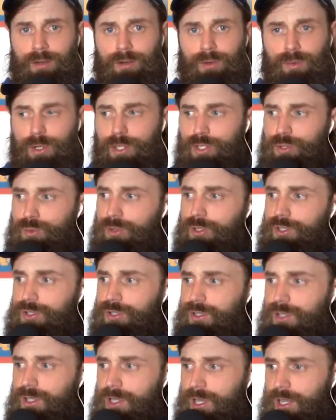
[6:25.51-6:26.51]
which
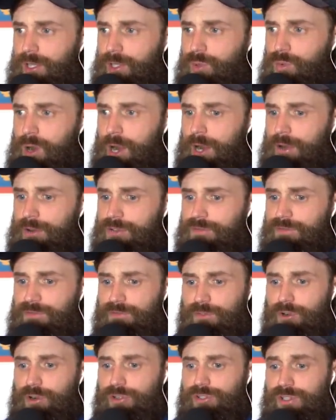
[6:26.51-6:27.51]
was the Daily Wire's
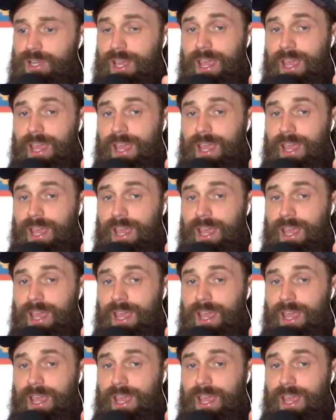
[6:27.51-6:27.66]
first